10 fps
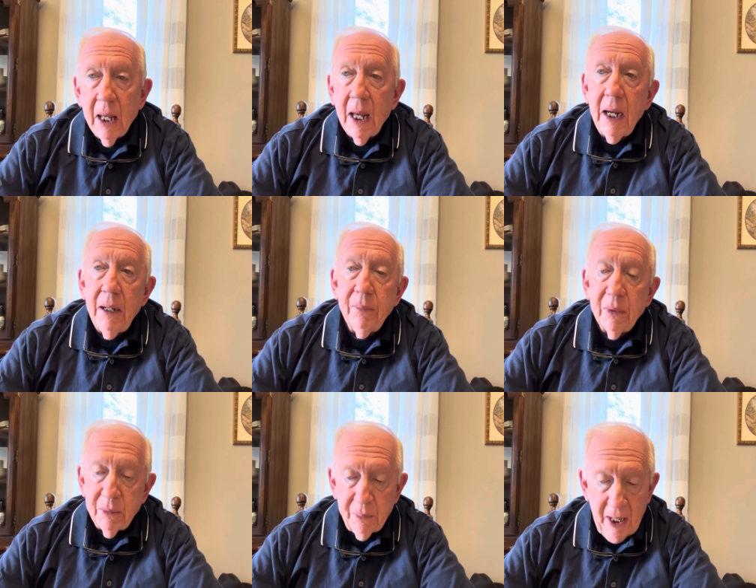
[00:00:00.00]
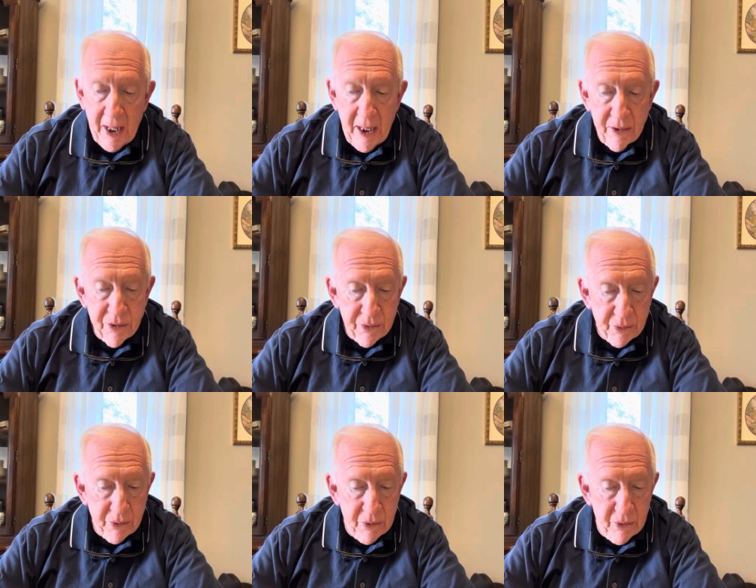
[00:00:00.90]
Abram passed
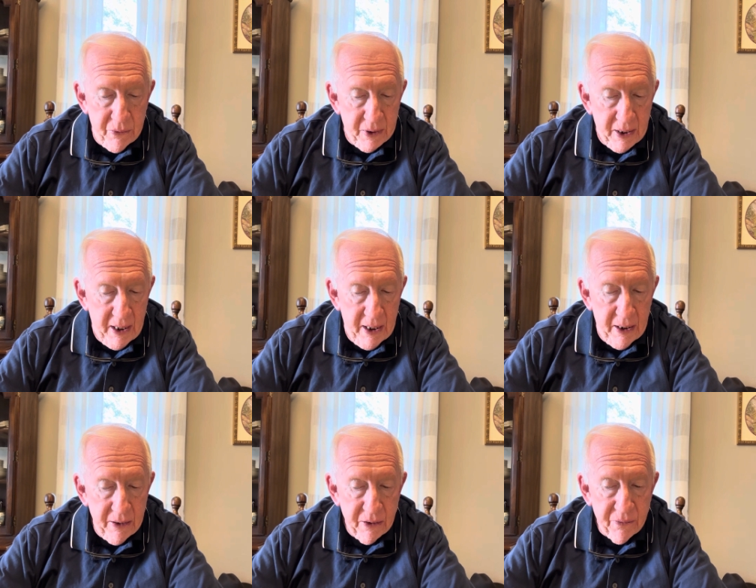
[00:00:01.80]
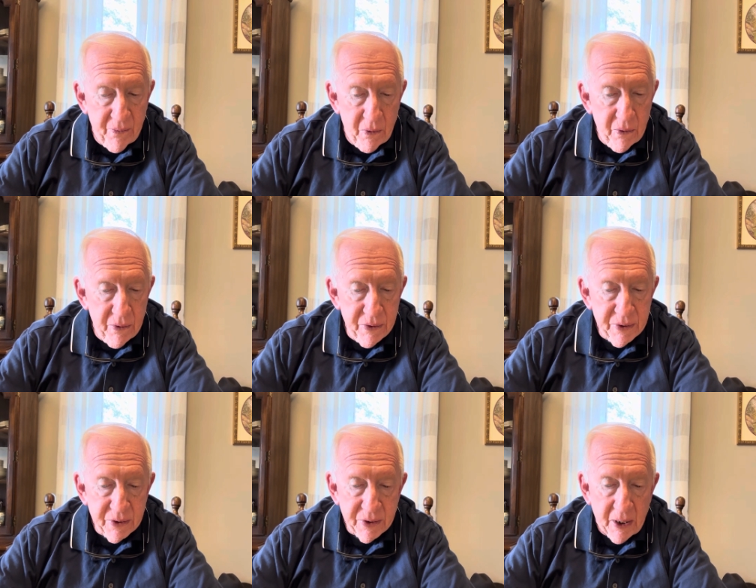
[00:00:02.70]
through the land as far as
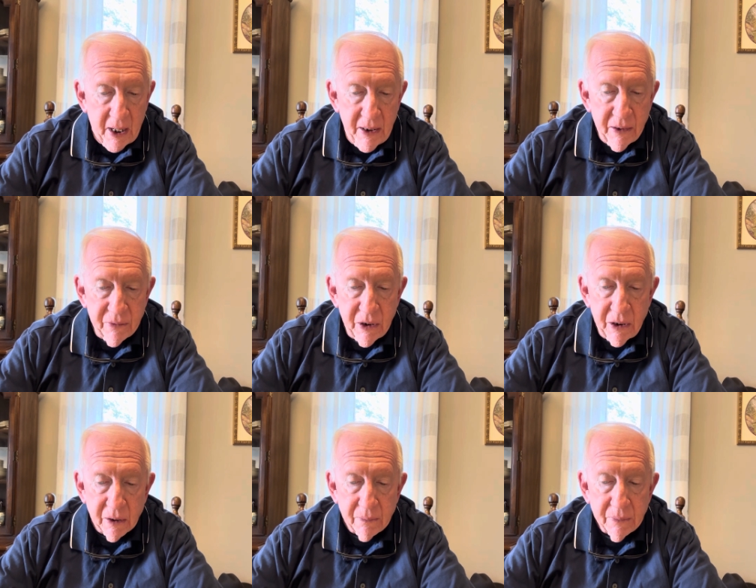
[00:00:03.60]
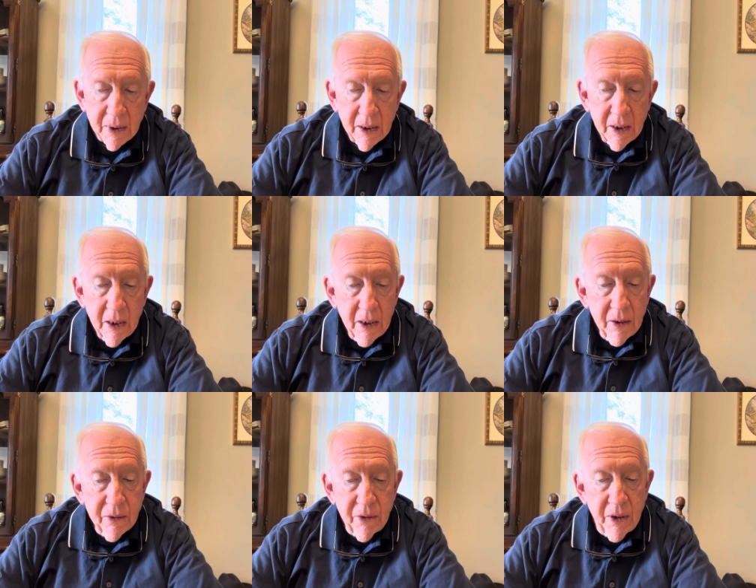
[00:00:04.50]
the site of Shechem
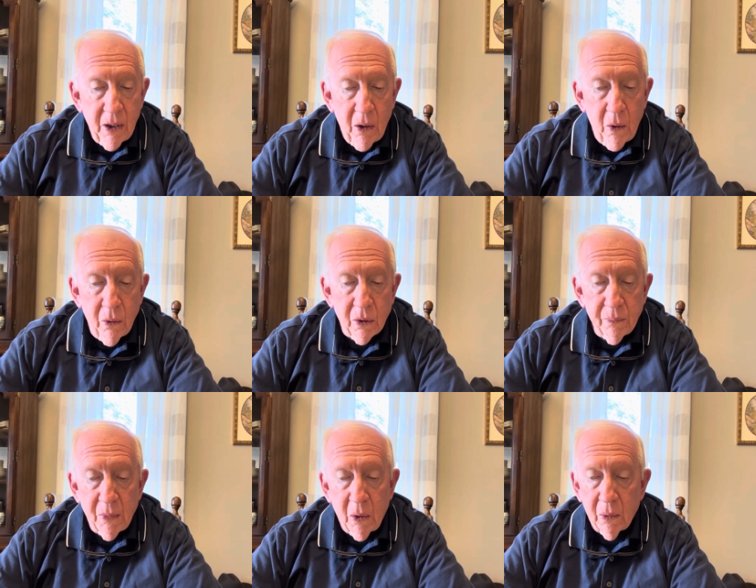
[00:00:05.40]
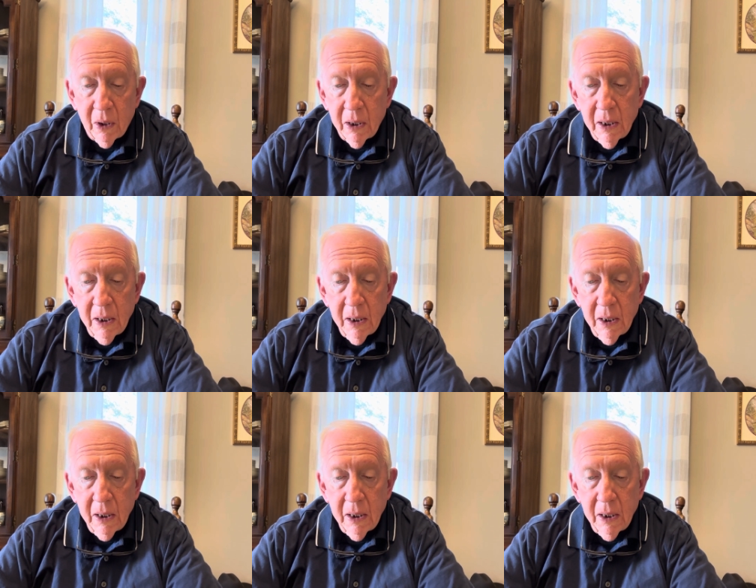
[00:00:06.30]
to the oak of Moreh.